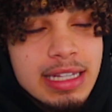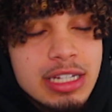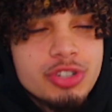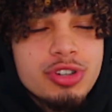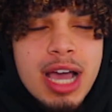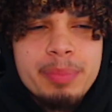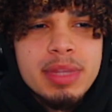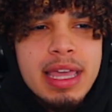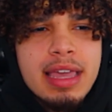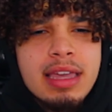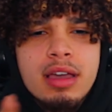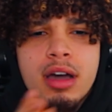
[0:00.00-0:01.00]
and he dropped
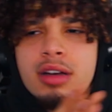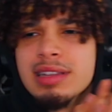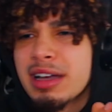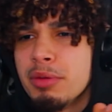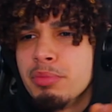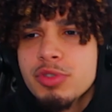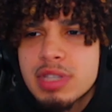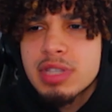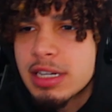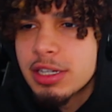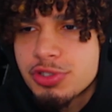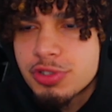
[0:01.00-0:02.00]
a, uh, like a music
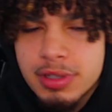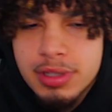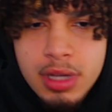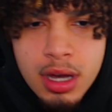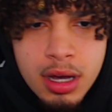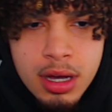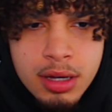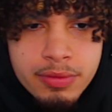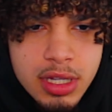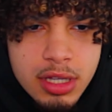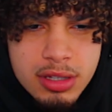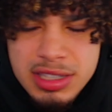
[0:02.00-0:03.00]
industry, uh,
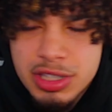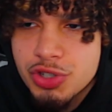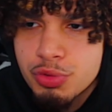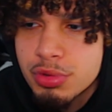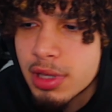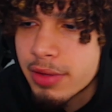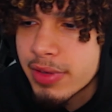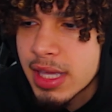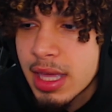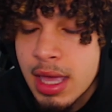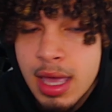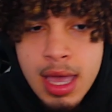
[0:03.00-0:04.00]
video, like the truth of it.